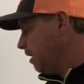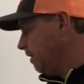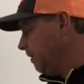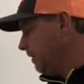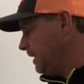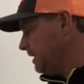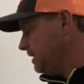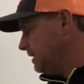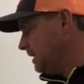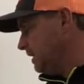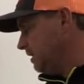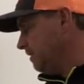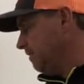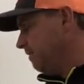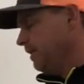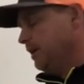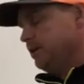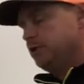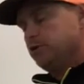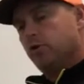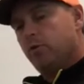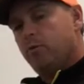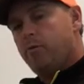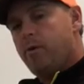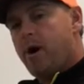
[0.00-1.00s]
on these
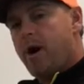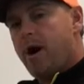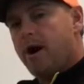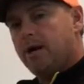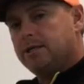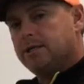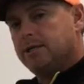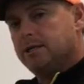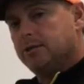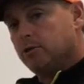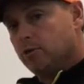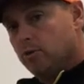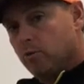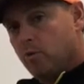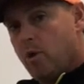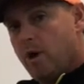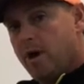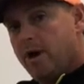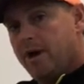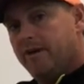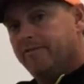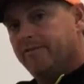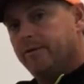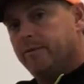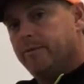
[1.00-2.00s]
individual boxes, or one of